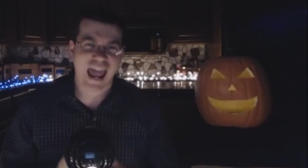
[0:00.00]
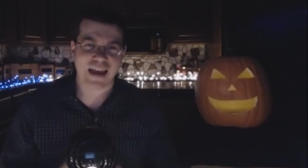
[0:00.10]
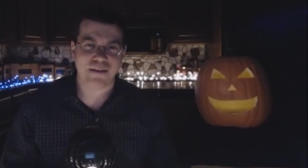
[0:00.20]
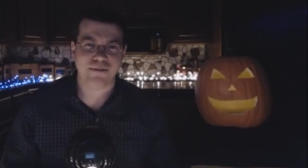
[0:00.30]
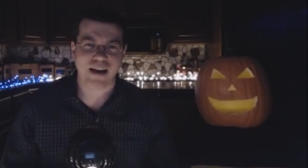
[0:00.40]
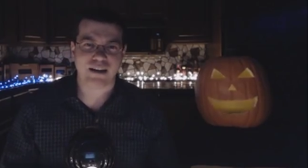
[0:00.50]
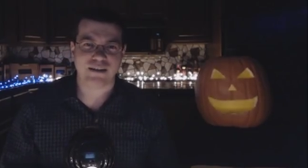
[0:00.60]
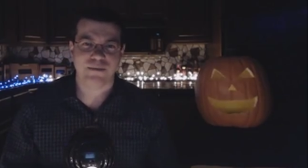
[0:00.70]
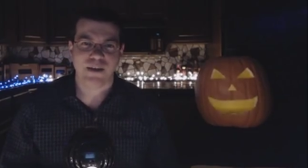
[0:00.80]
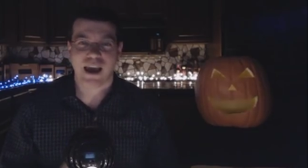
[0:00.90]
of a lag
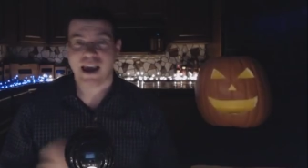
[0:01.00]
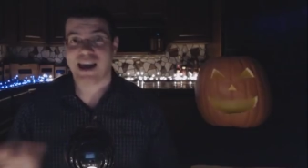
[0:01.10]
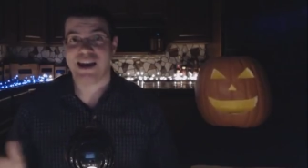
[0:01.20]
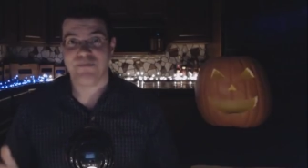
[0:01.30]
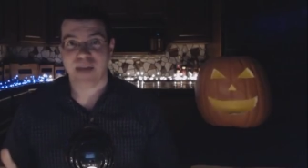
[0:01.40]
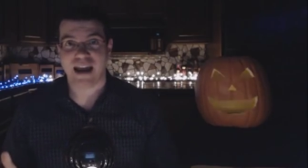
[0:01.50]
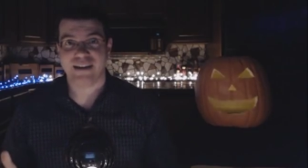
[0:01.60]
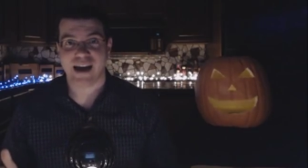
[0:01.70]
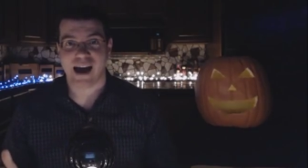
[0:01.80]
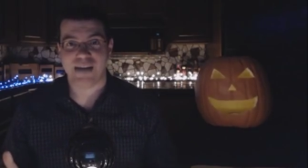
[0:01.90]
effect and
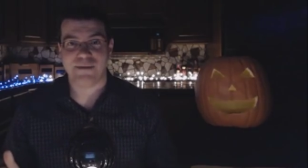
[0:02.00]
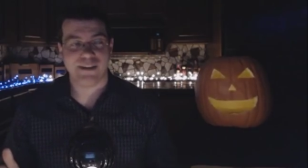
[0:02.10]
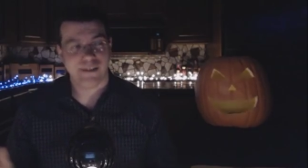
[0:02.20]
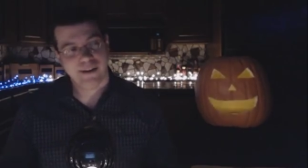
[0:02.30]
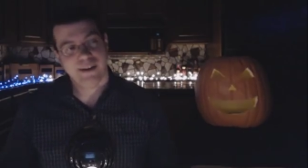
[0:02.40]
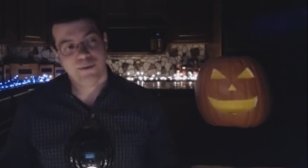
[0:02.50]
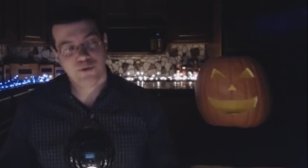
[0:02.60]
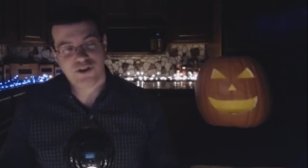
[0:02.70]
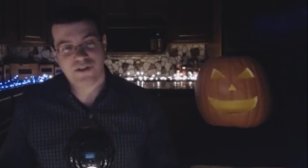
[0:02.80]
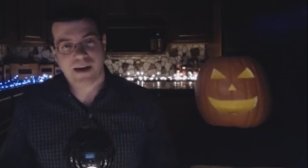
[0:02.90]
bad timing,
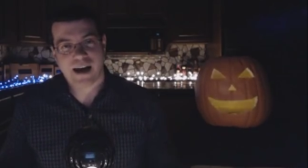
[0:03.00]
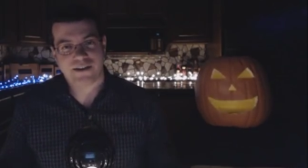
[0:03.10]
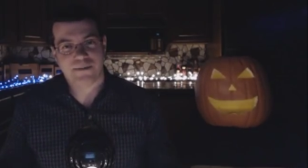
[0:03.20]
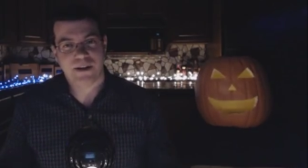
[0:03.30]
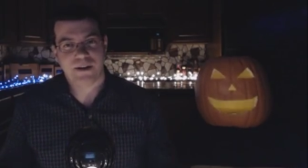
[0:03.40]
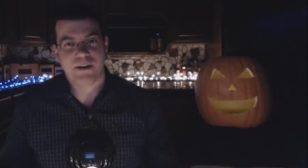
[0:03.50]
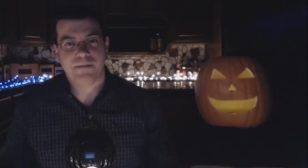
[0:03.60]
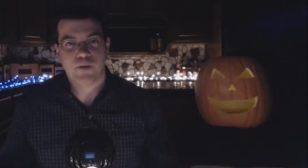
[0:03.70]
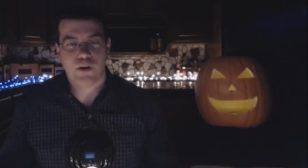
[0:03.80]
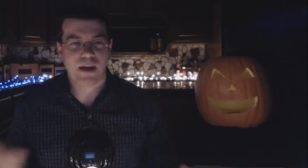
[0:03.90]
which is a
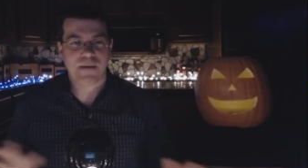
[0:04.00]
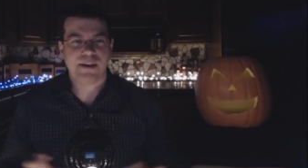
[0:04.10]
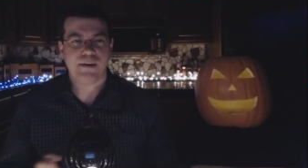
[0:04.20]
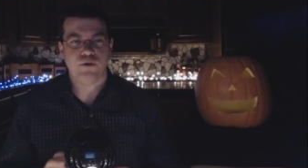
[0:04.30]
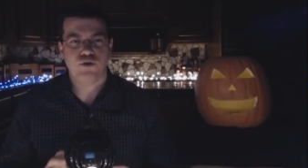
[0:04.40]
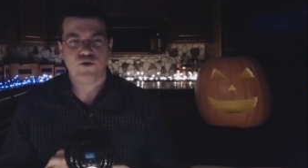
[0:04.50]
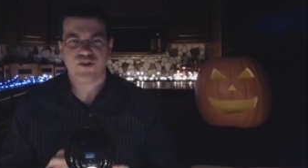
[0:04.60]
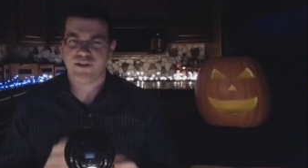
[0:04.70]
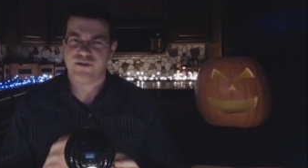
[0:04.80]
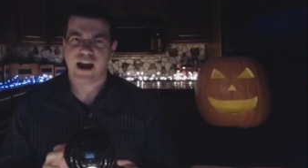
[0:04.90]
possibility. You know, maybe they were
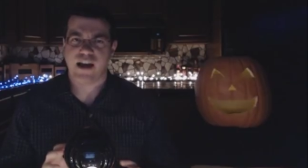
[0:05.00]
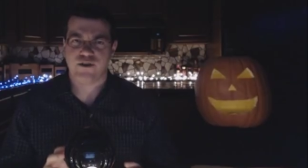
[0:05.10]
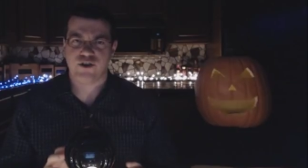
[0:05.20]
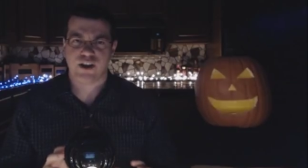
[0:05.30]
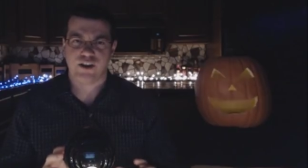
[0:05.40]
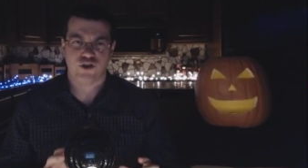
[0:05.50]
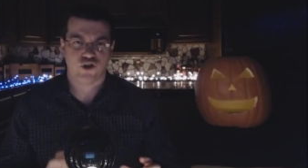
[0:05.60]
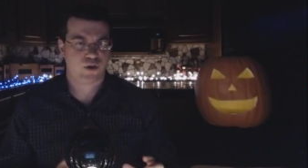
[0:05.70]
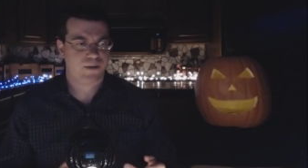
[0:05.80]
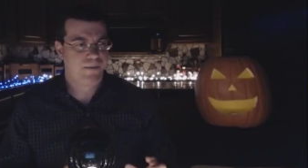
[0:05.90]
using their knowledge of the
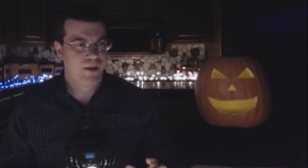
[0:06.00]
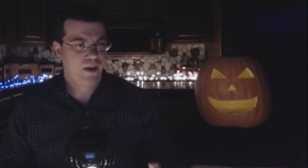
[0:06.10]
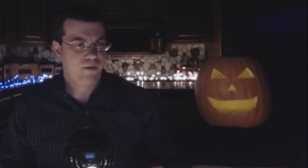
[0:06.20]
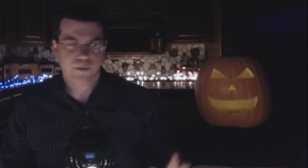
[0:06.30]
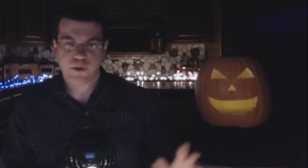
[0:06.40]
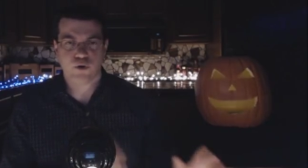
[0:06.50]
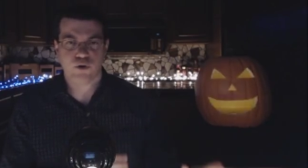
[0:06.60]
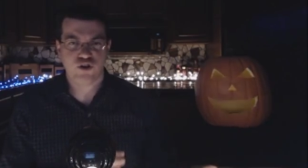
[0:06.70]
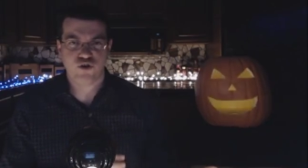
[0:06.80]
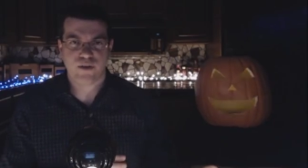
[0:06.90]
industry from the
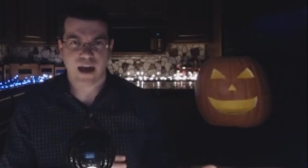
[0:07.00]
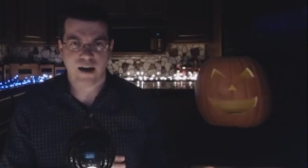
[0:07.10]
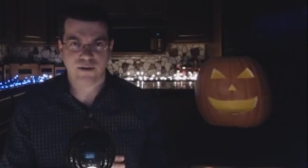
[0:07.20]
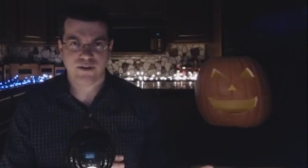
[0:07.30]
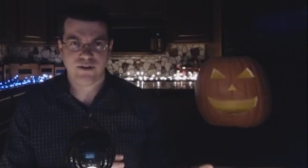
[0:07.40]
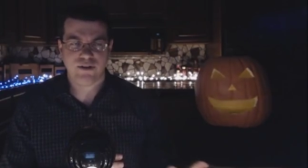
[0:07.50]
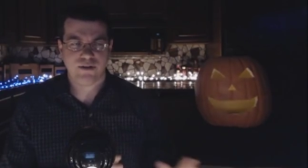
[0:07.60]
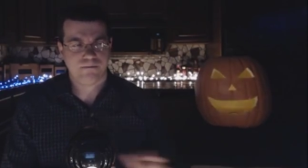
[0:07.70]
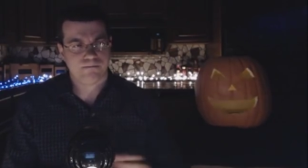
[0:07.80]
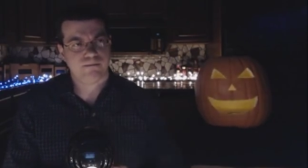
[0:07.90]
early two
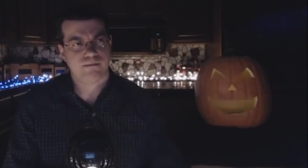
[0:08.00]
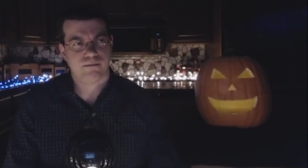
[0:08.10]
thousands